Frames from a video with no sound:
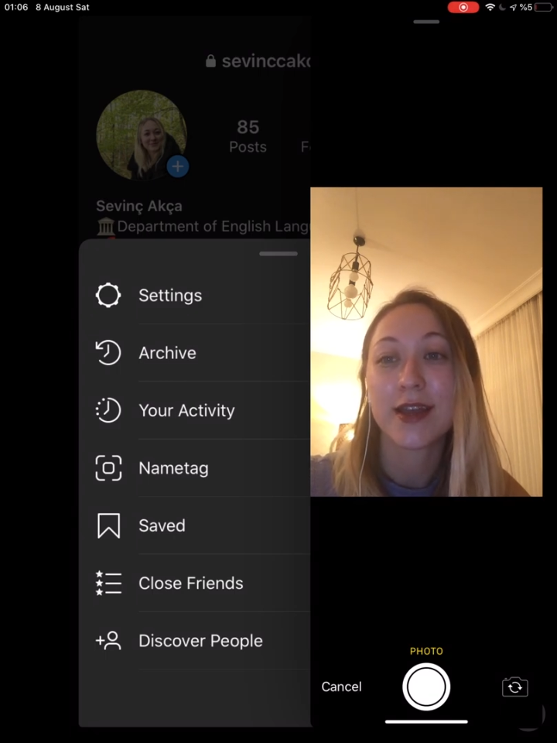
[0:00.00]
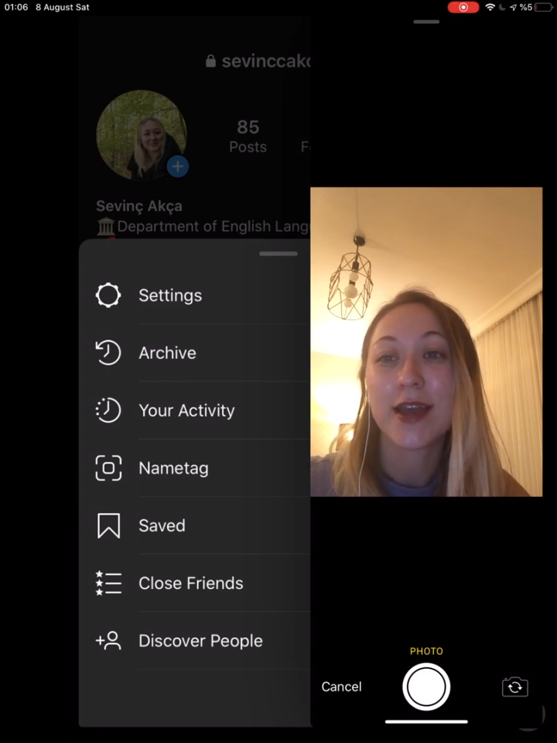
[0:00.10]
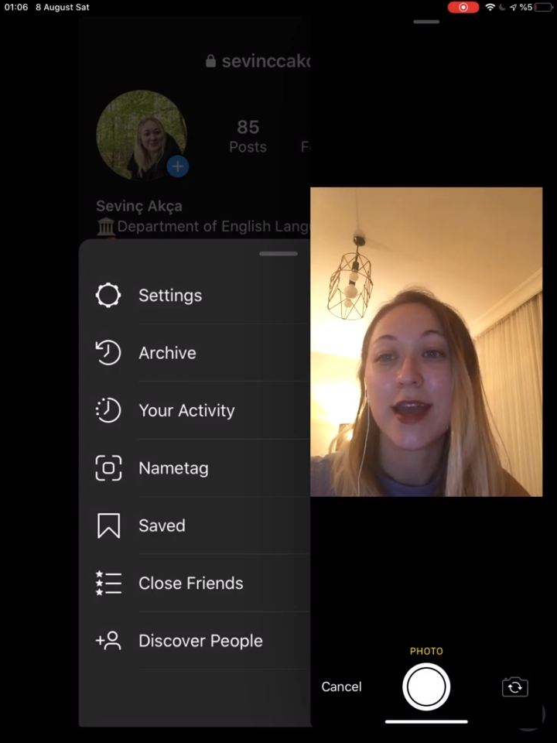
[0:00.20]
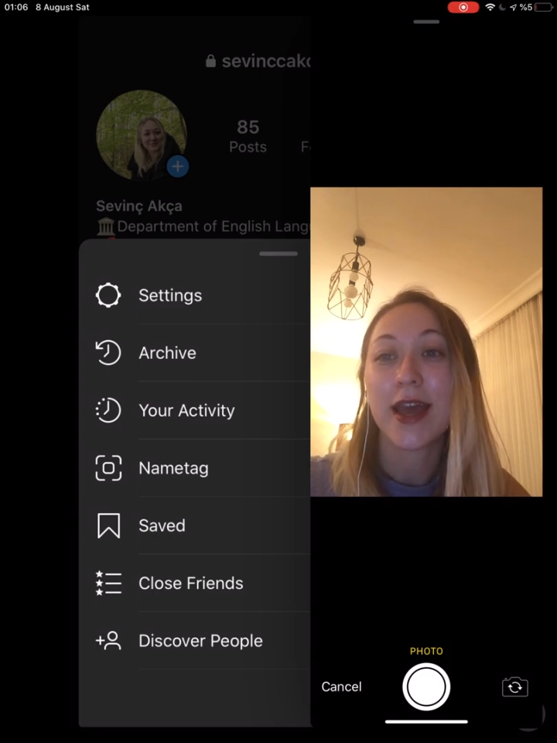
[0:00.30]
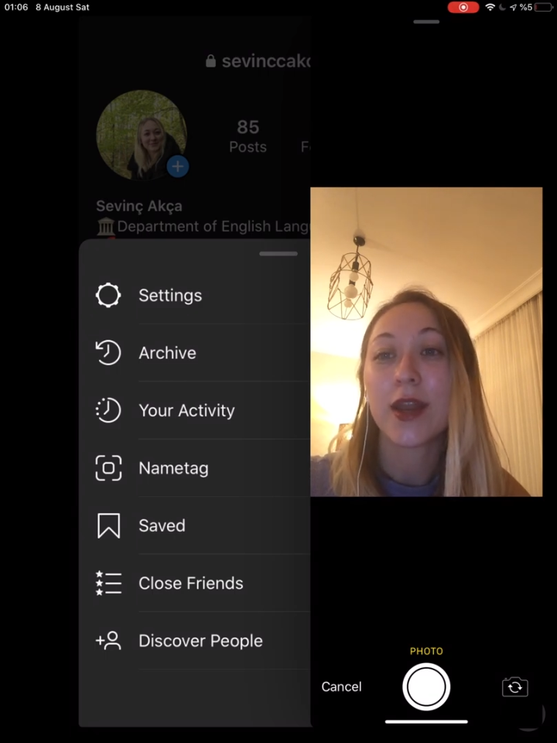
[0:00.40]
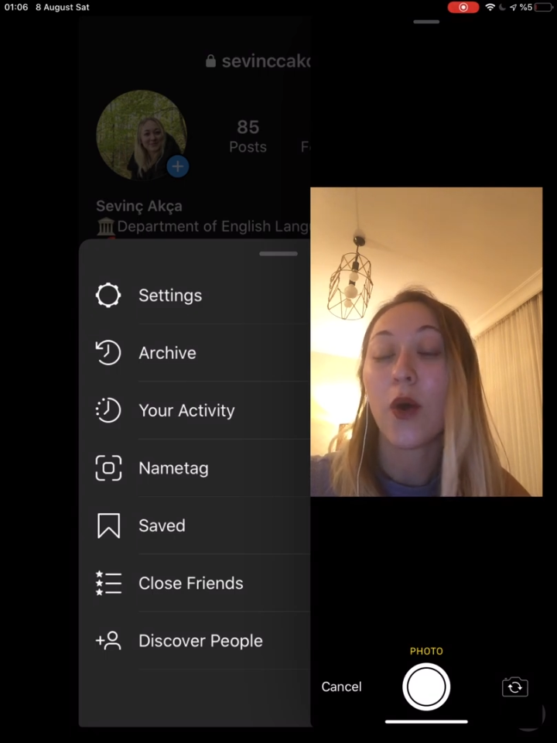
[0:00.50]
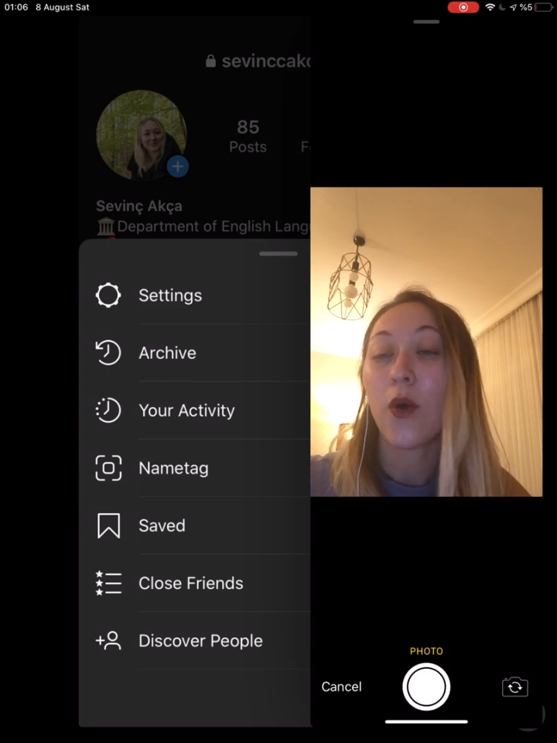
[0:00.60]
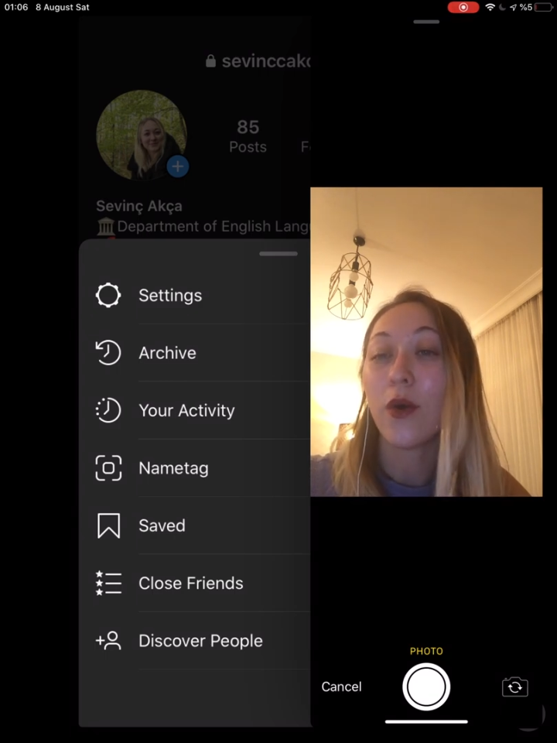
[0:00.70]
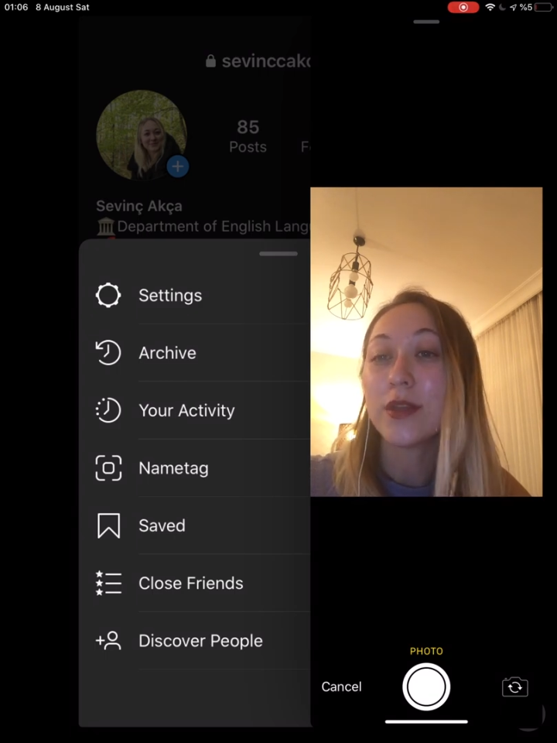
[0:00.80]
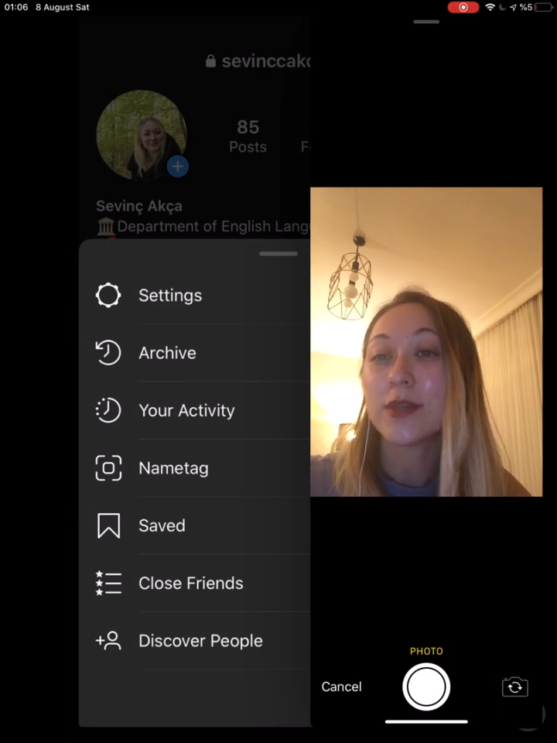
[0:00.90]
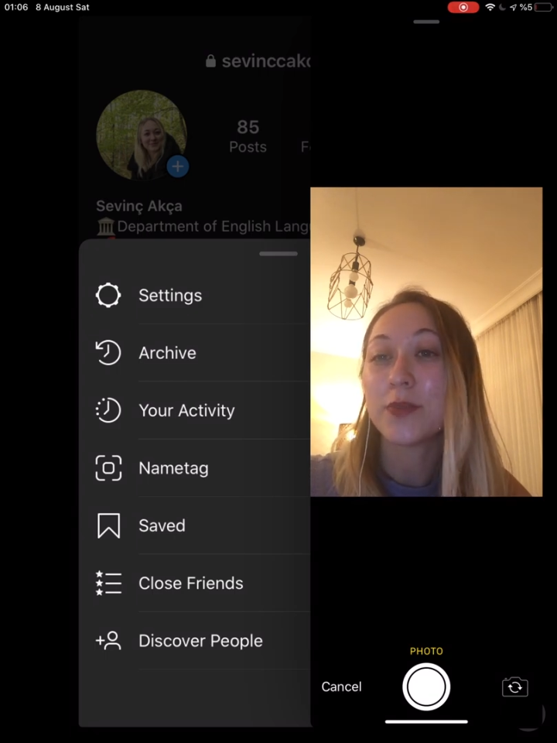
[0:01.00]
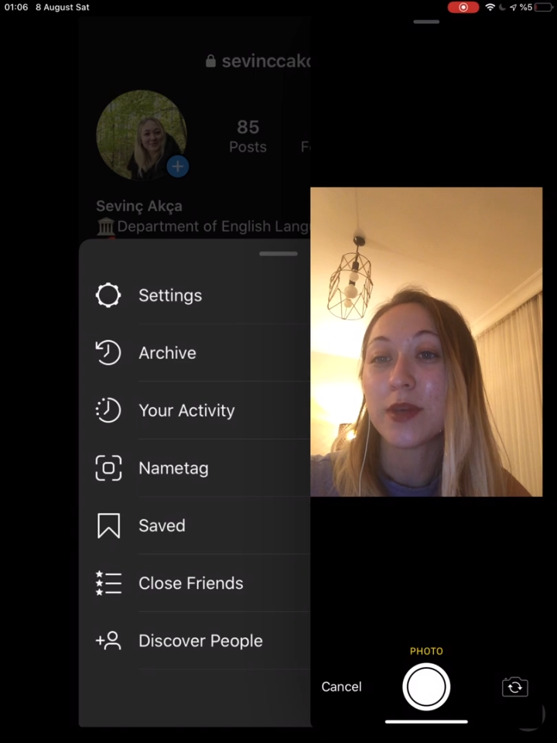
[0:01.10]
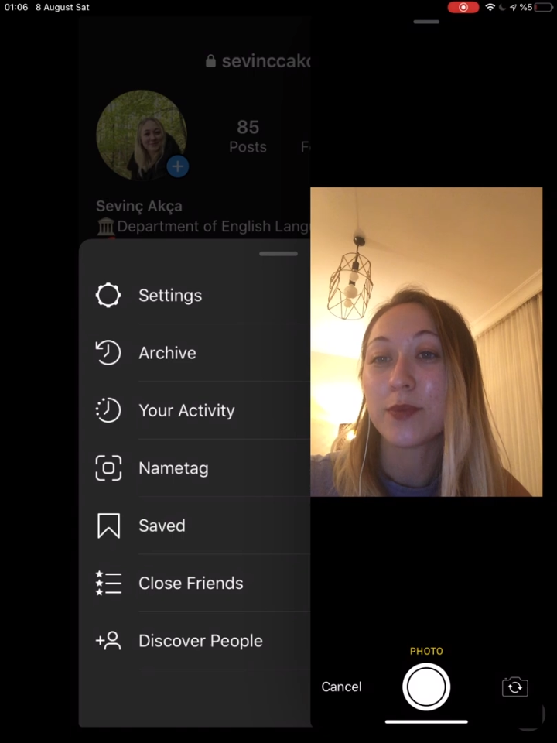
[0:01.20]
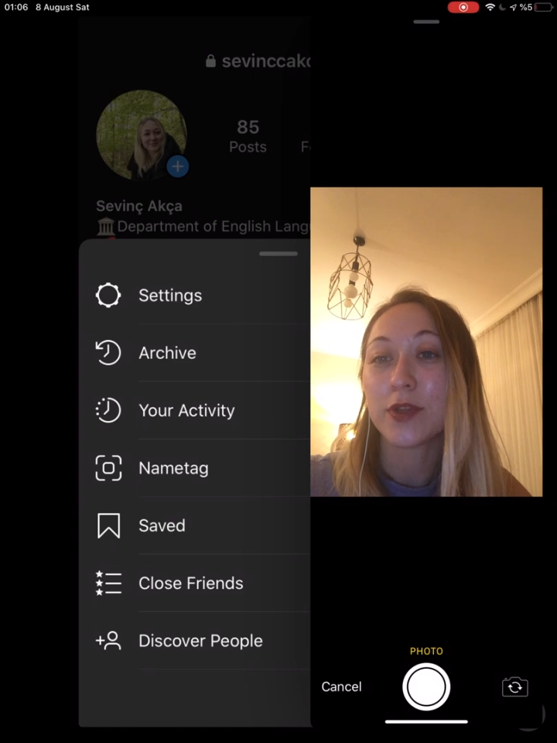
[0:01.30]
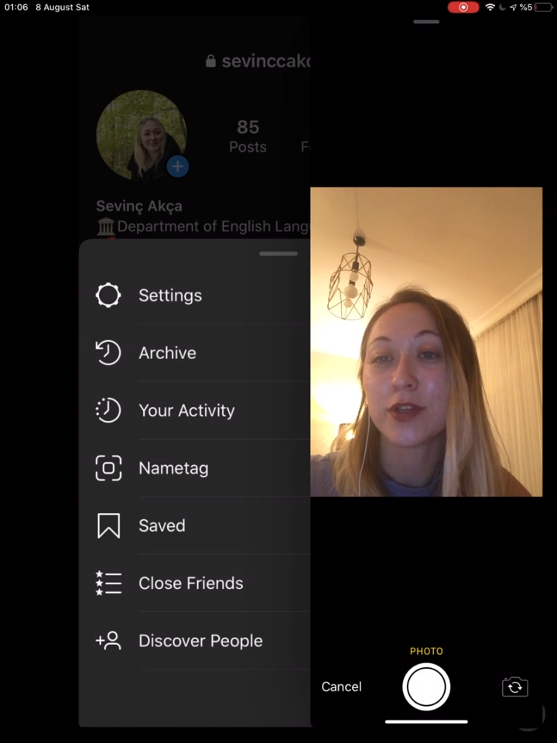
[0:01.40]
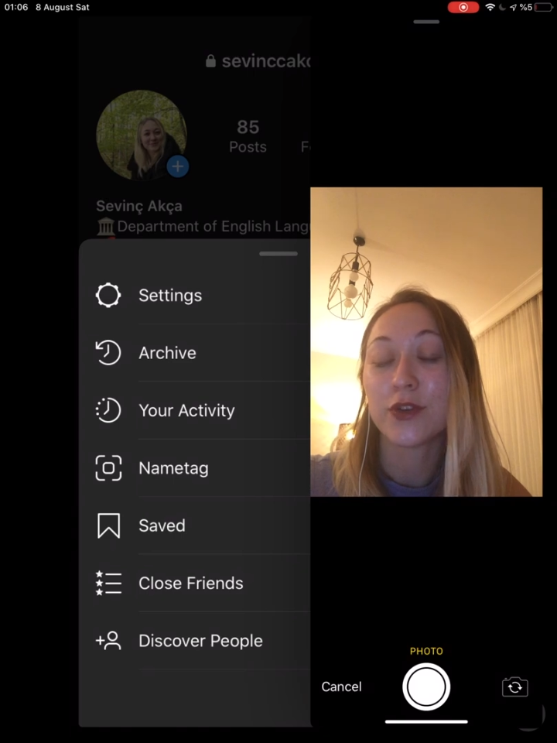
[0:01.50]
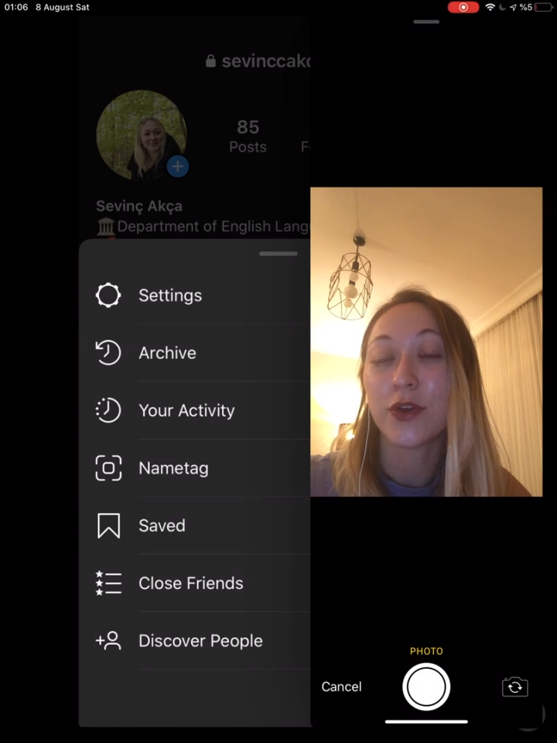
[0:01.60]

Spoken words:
And only the people in your